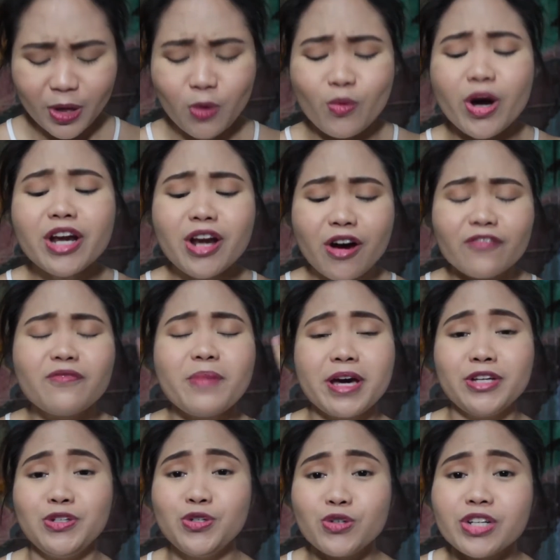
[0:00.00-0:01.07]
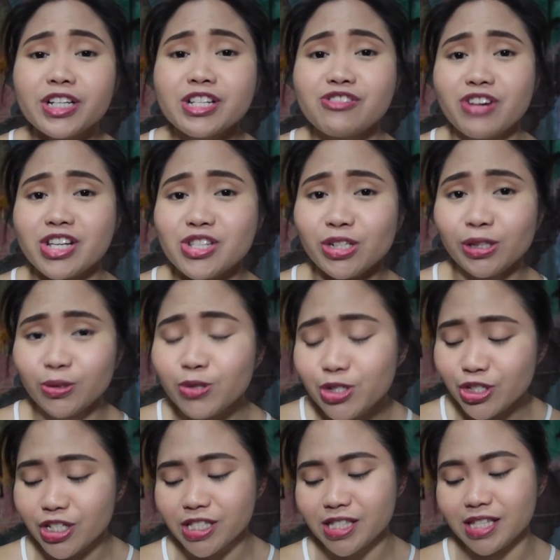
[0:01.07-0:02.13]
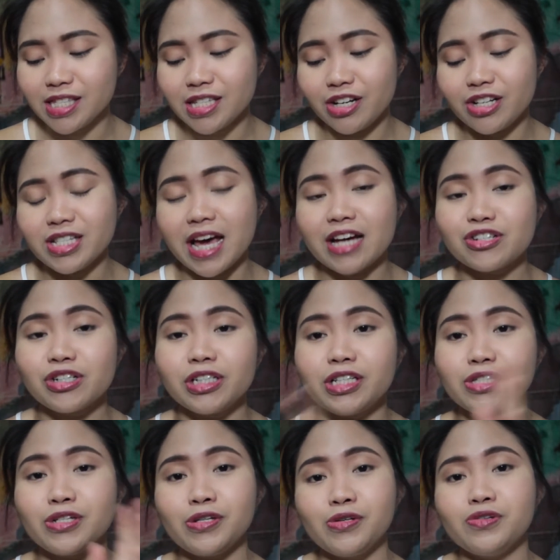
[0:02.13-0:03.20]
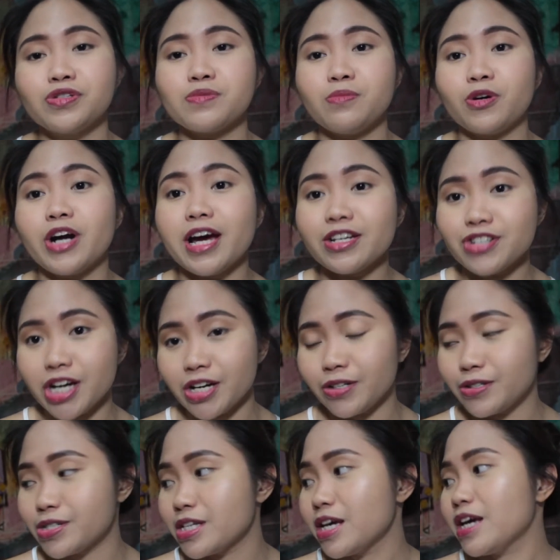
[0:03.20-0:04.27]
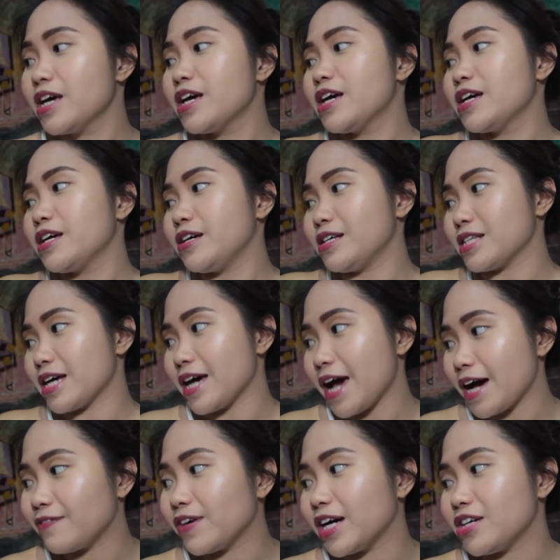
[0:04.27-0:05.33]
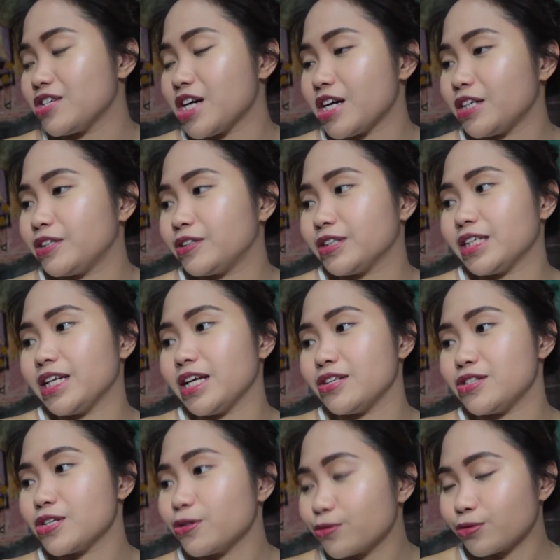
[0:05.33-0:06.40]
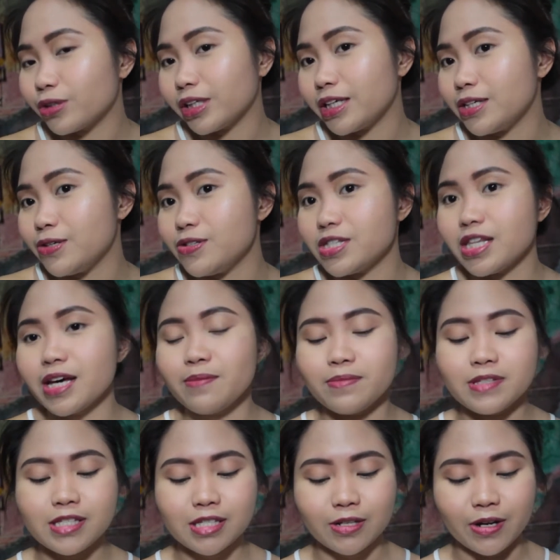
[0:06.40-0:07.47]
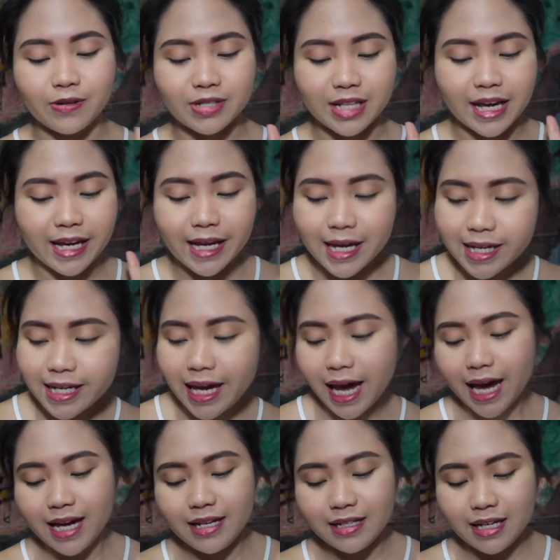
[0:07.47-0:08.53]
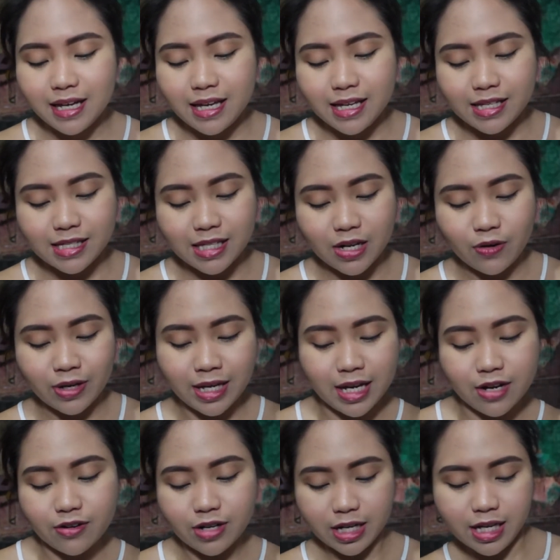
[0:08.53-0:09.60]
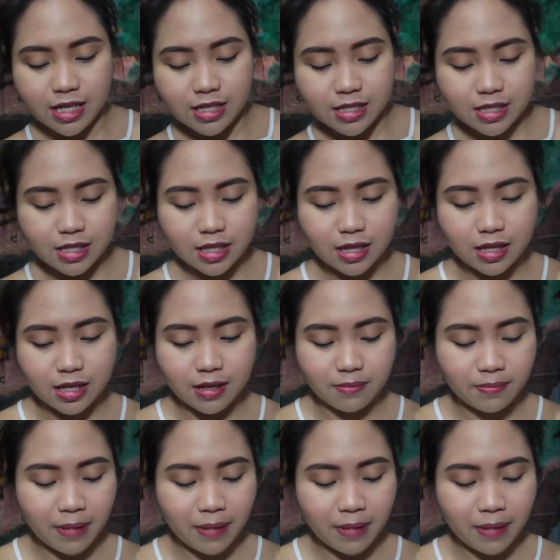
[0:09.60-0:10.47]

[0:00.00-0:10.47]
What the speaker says: one of my New Year's resolutions this year is actually to use more eyeshadows because I have eyeshadows and I don't really use them, so I was like, okay. So here is the